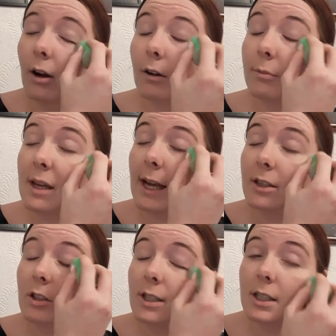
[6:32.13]
of me
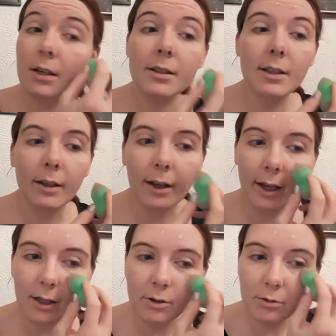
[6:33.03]
actually starting
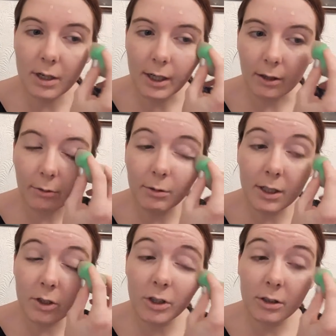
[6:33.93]
a new diet,
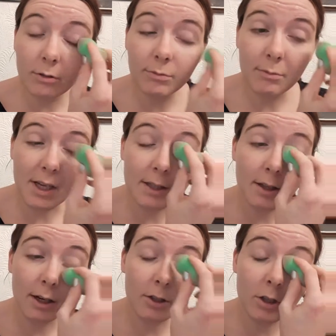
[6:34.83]
which means
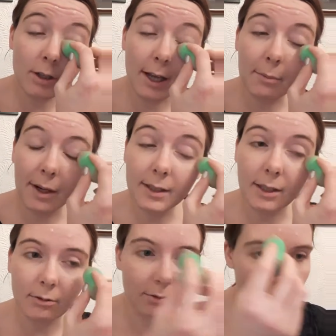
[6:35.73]
that I should get back
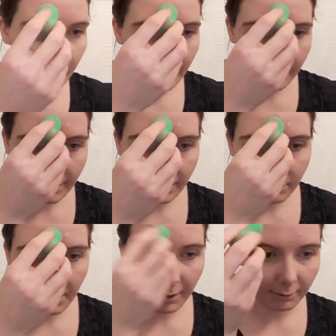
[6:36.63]
down to a size
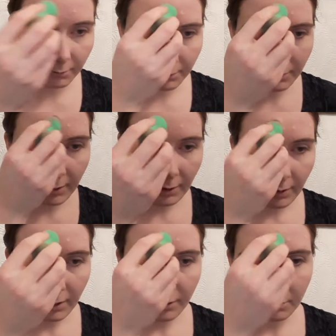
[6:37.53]
12,
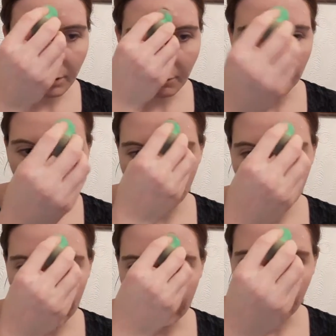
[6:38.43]

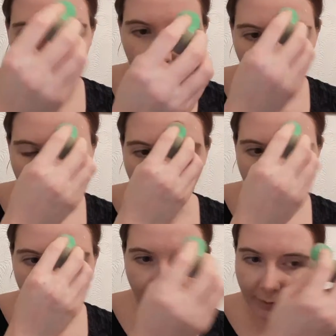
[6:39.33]
14
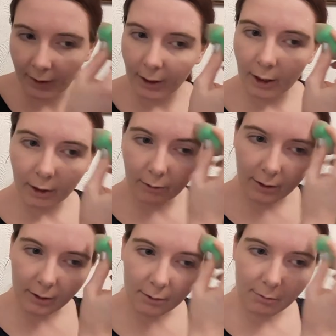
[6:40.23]
comfortably,
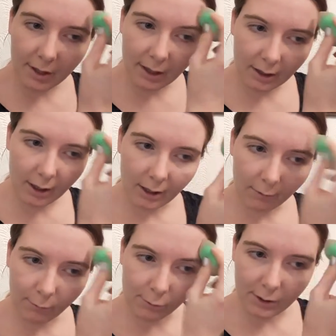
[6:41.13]
rather than being a
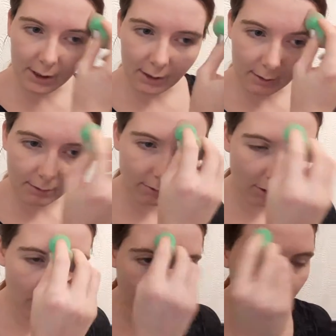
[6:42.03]
14
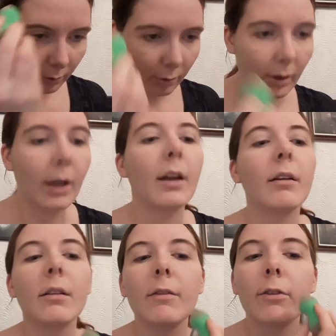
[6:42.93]
overall
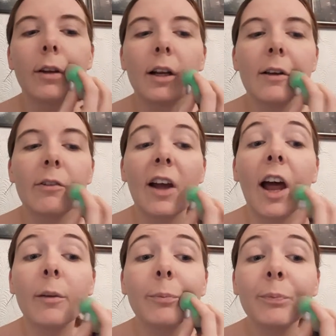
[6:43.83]
and feeling fat.